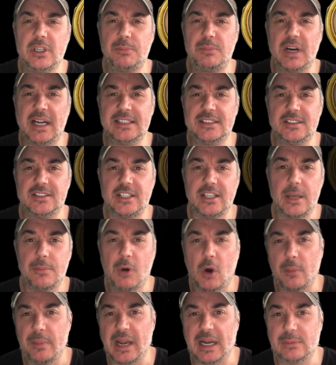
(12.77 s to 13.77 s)
brands that you
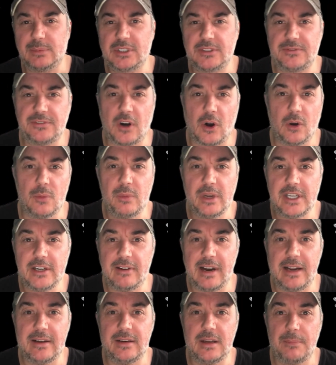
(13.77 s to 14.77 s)
might be able to find when you're
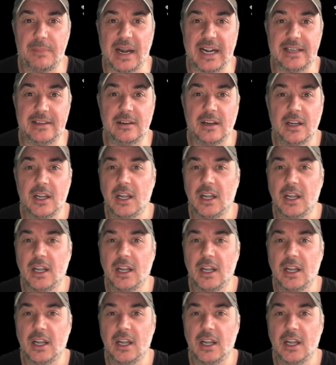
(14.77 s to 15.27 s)
out and about.